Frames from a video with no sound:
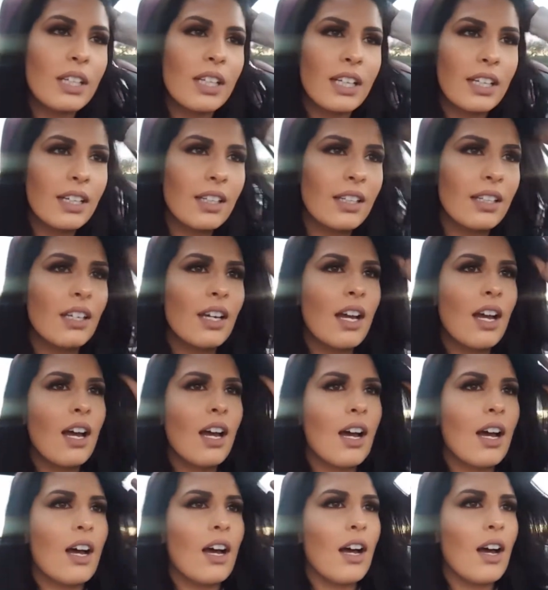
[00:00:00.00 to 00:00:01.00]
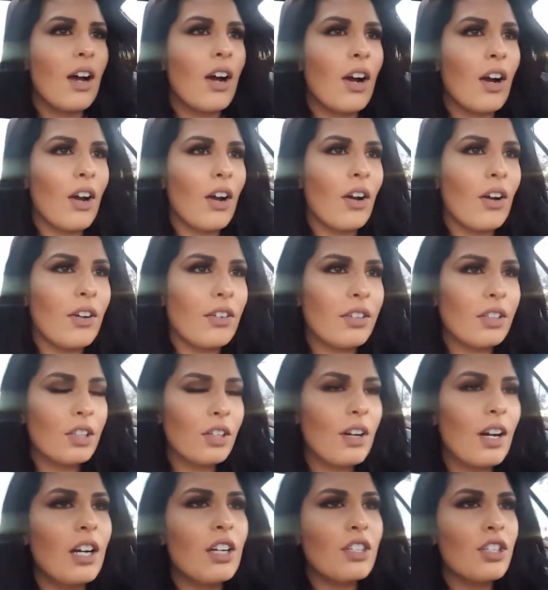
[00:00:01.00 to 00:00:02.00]
and the
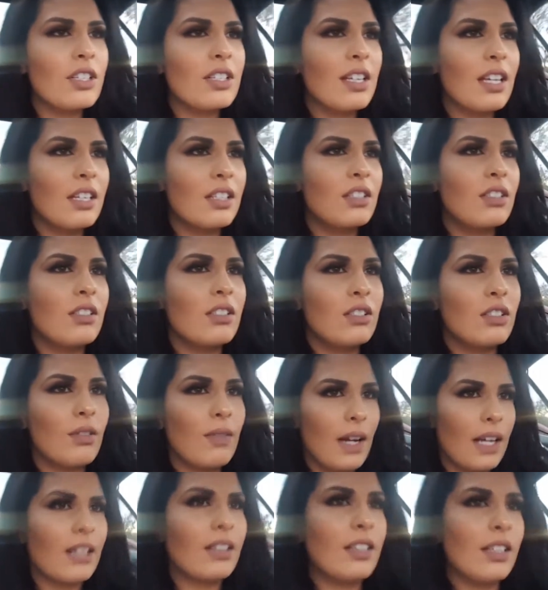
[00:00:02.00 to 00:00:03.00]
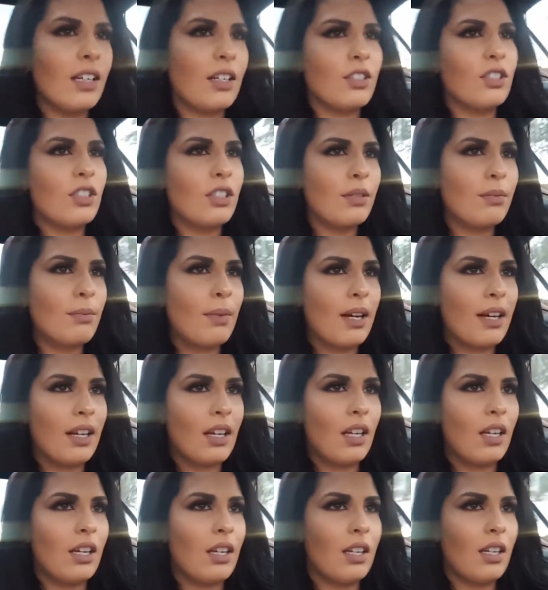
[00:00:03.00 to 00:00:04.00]
garage is like directly under
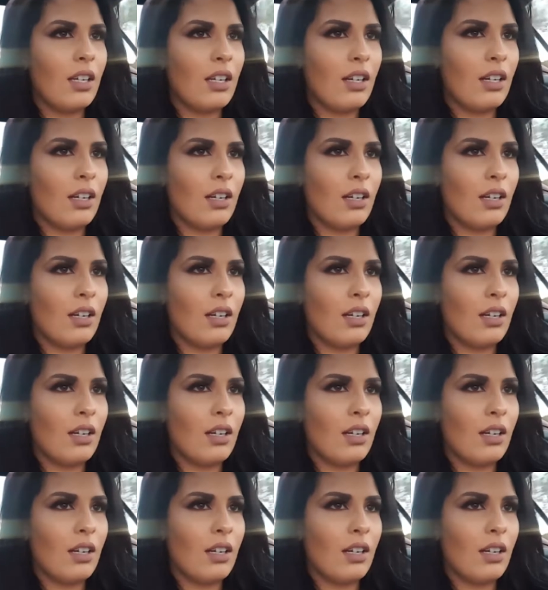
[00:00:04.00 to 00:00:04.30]
my